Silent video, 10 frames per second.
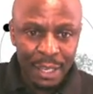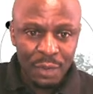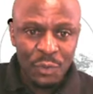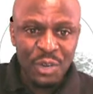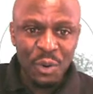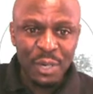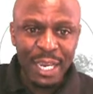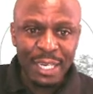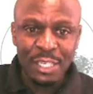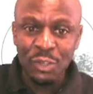we know
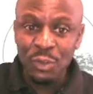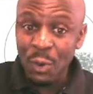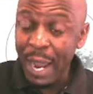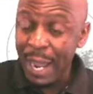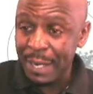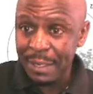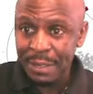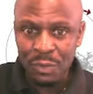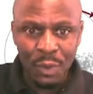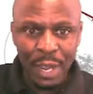that U R
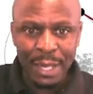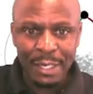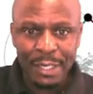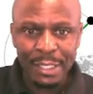U R